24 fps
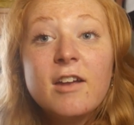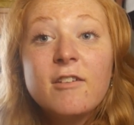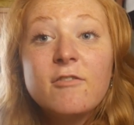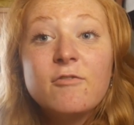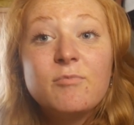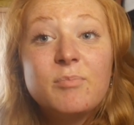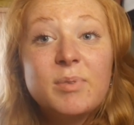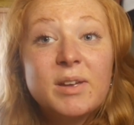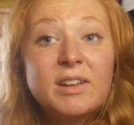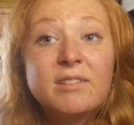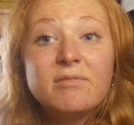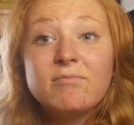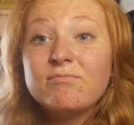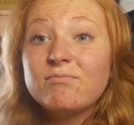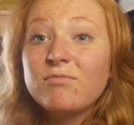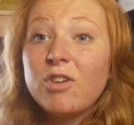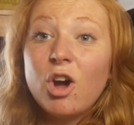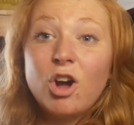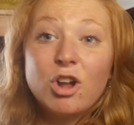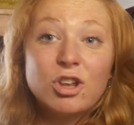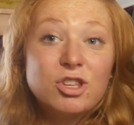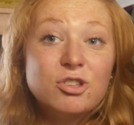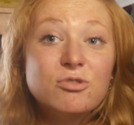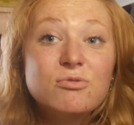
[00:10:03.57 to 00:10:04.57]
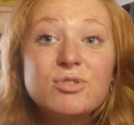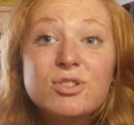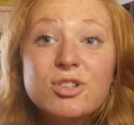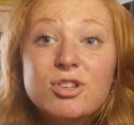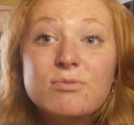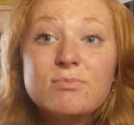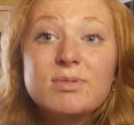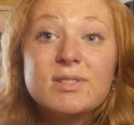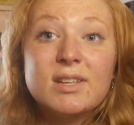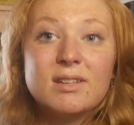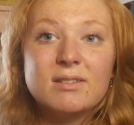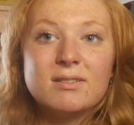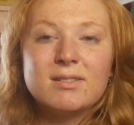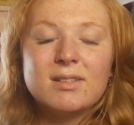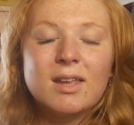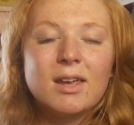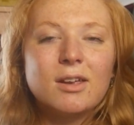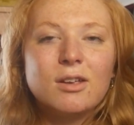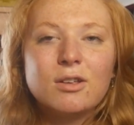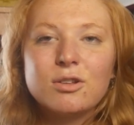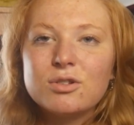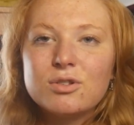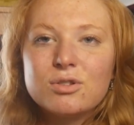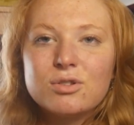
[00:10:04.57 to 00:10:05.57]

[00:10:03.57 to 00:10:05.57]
have been on YouTube since like